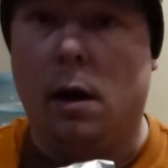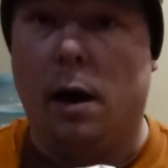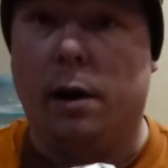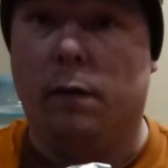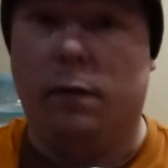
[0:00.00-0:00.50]

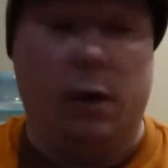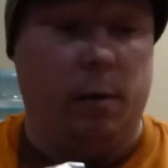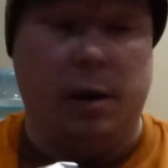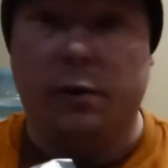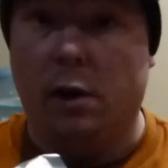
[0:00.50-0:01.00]
I didn't
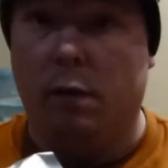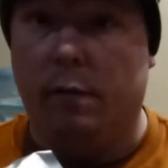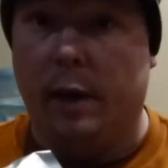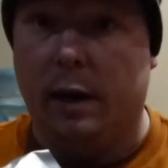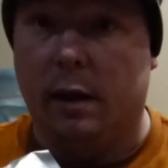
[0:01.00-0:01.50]
film
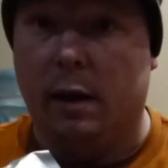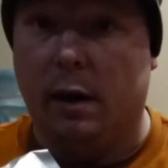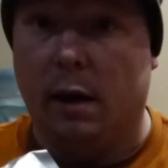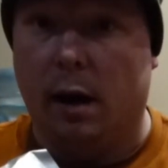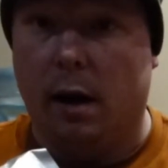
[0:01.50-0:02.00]
myself making
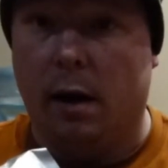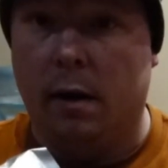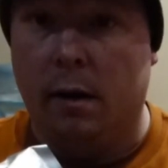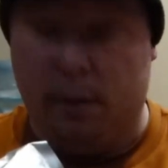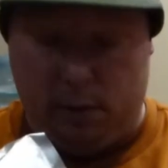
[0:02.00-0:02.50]
the
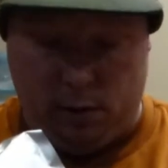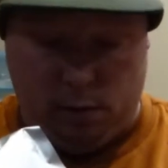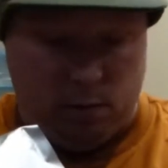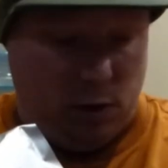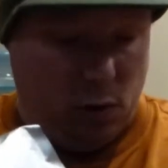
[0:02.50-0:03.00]

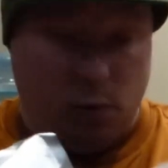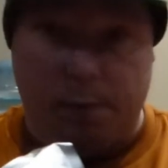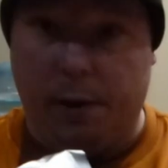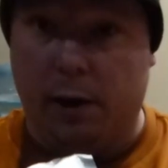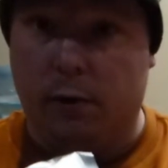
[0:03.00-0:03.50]
meal
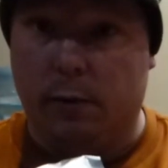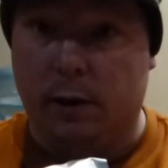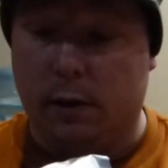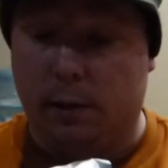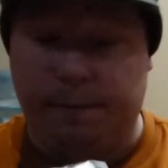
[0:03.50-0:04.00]

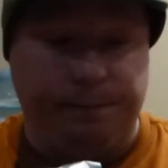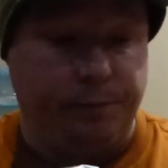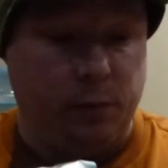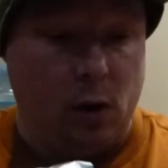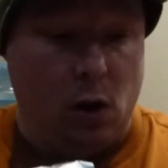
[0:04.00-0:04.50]
replacement
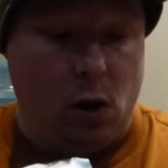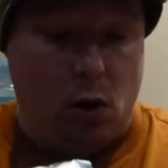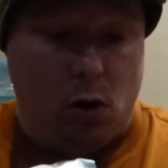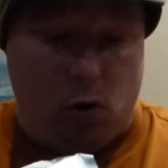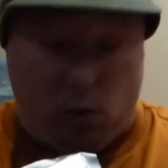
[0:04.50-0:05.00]

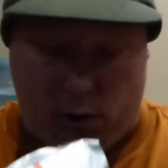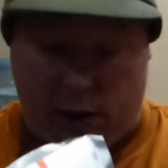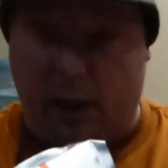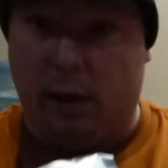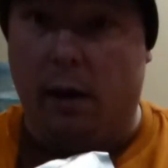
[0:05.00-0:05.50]
or
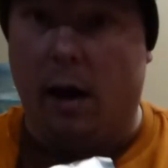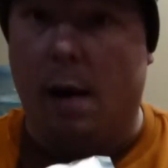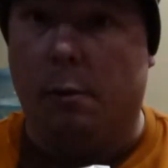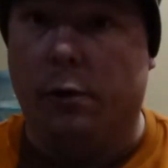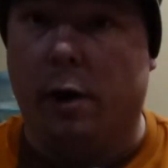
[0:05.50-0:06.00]
getting the
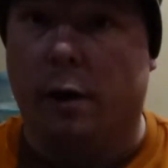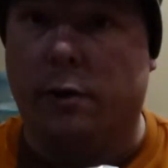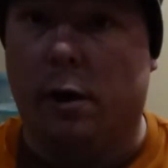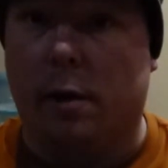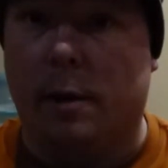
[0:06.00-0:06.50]
applesauce out.